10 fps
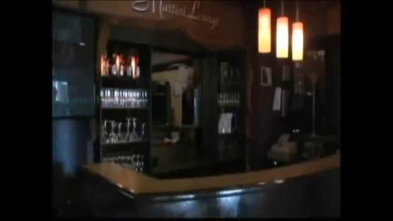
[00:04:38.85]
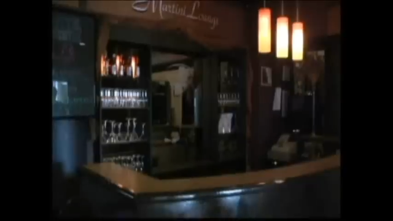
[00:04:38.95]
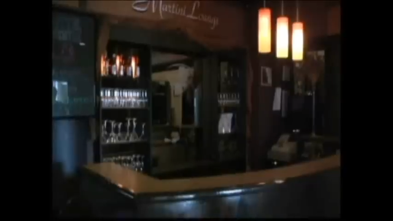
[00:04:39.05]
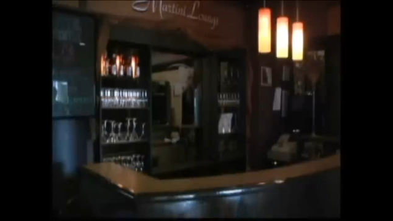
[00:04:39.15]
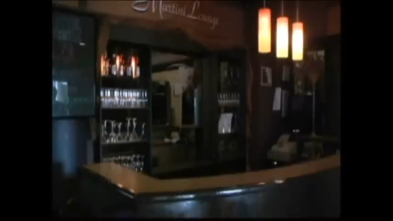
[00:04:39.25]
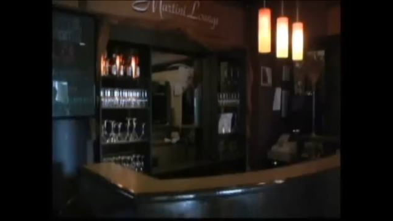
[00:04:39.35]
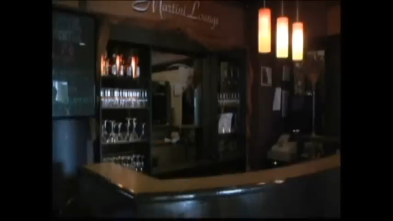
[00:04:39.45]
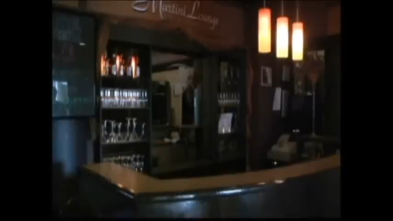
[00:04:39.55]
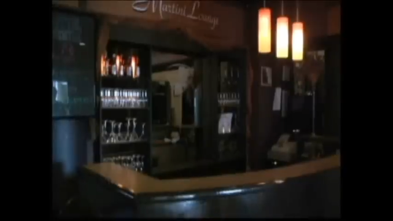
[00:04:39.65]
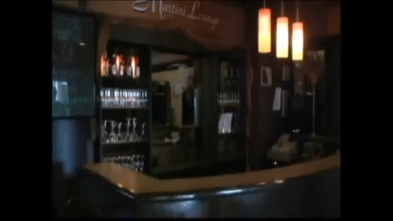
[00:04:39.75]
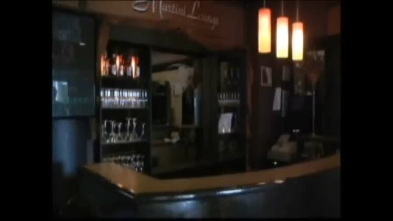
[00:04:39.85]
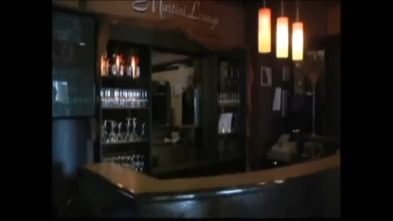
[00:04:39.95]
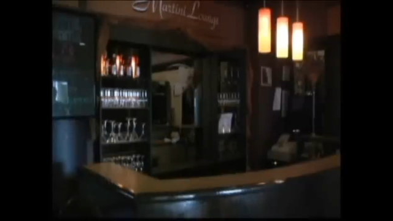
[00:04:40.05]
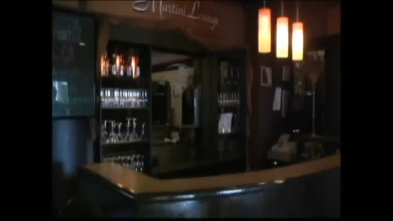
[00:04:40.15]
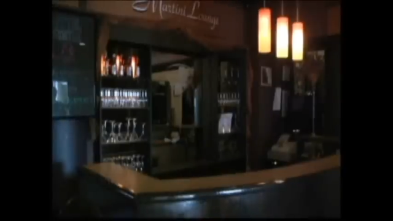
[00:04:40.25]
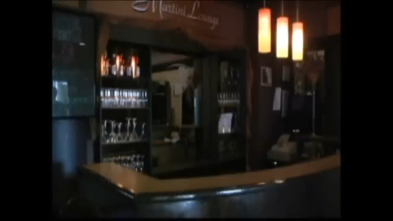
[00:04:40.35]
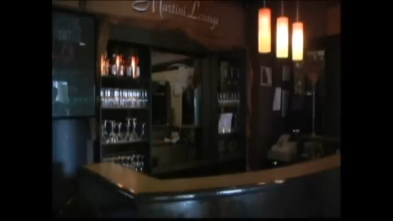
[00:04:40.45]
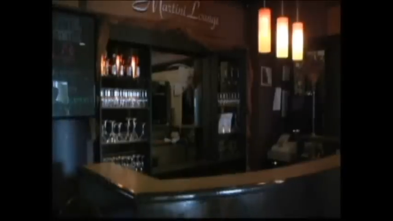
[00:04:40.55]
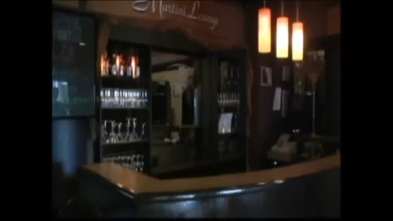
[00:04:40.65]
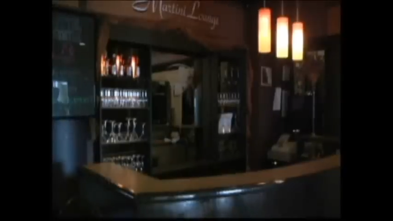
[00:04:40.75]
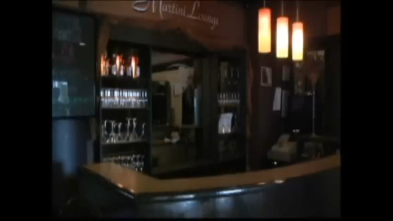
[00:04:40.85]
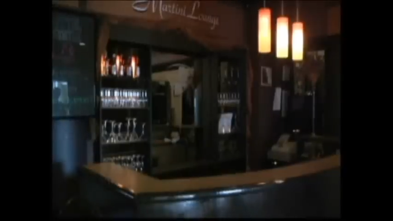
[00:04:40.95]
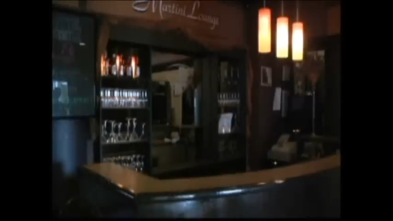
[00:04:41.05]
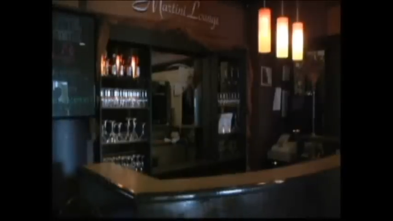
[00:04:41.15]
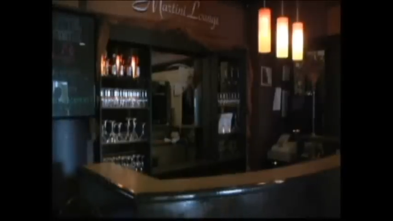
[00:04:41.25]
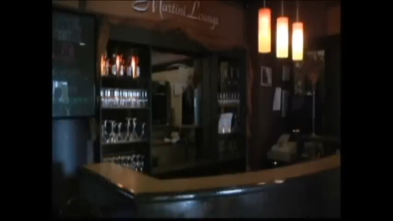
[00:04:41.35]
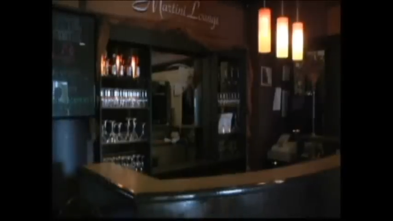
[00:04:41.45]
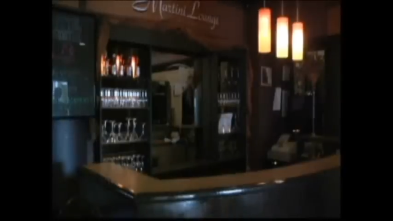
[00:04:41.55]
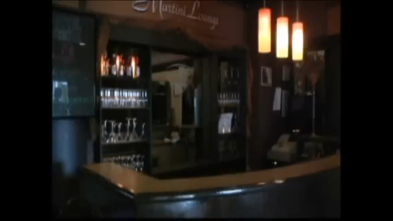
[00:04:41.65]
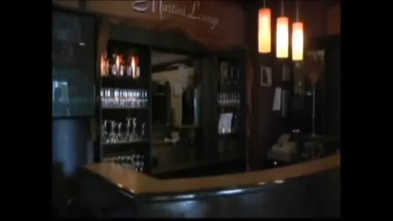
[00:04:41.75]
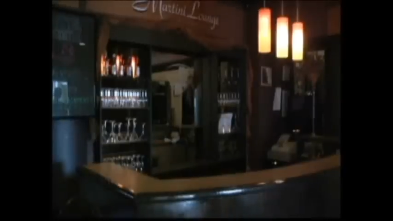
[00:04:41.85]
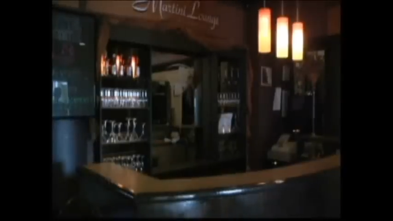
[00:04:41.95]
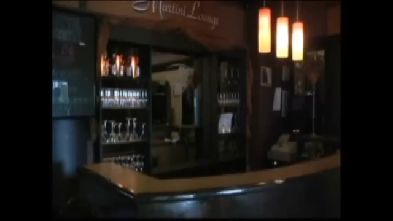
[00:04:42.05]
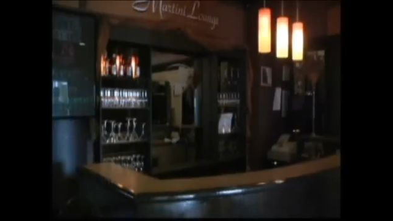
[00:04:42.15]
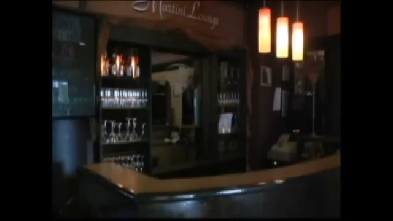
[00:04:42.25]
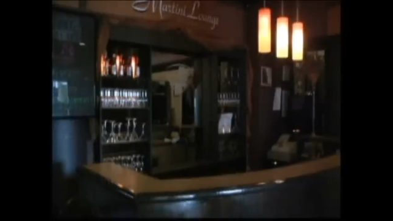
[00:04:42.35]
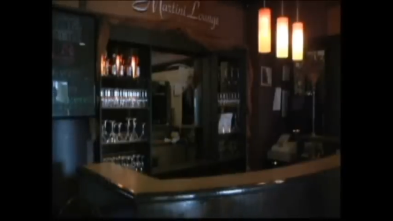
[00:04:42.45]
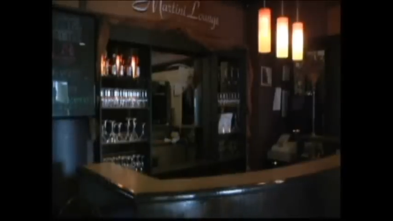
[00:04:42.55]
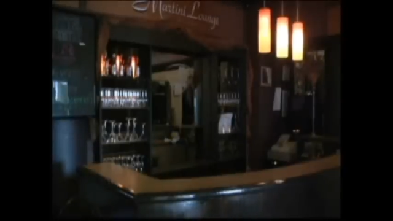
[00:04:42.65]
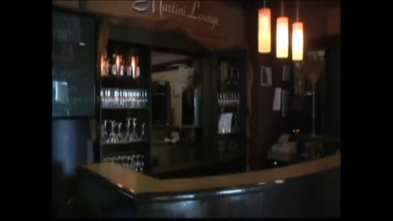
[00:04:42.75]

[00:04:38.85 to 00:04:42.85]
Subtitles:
No face is visible, so there are no lips to read.